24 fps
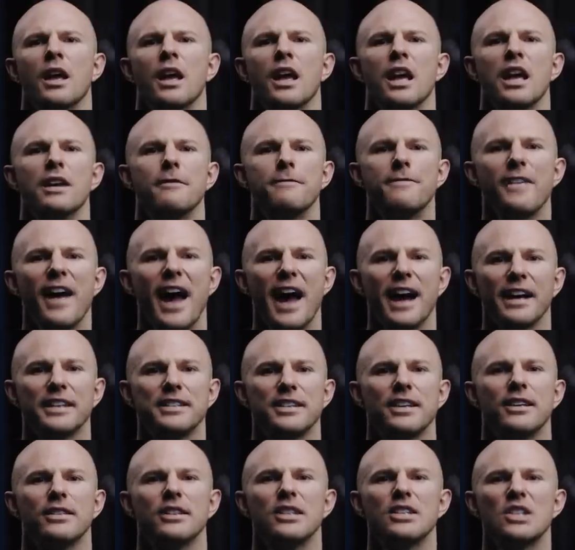In fact,
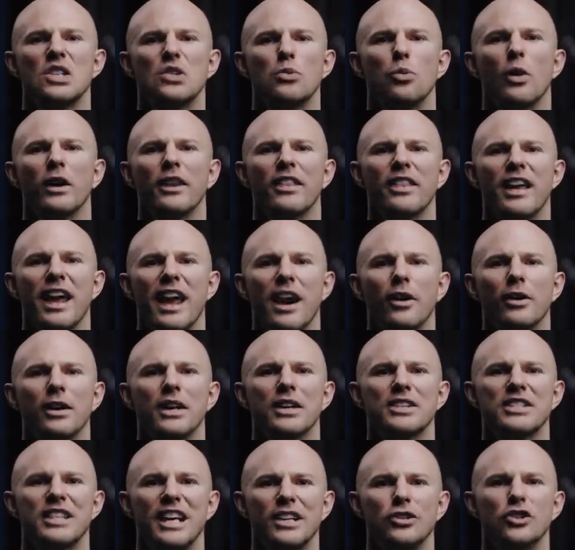this is one of the
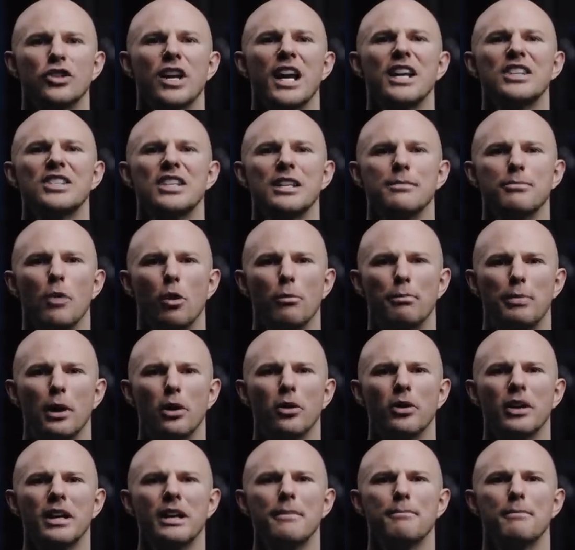areas that chasing
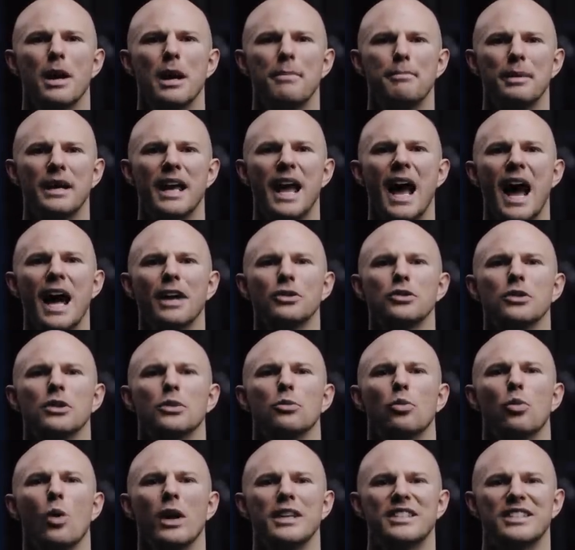mobility might be actually
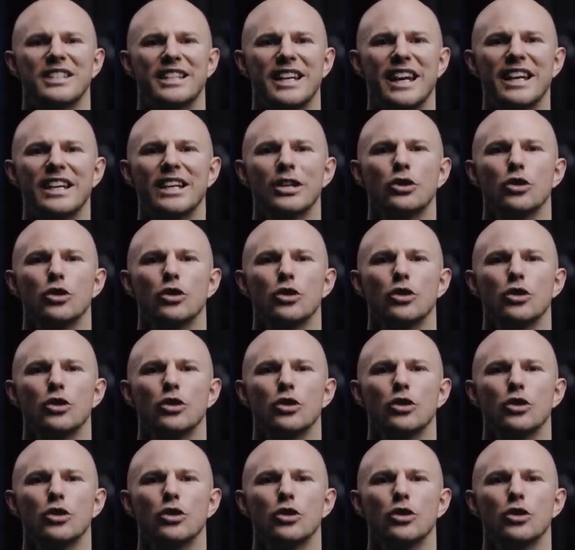what's getting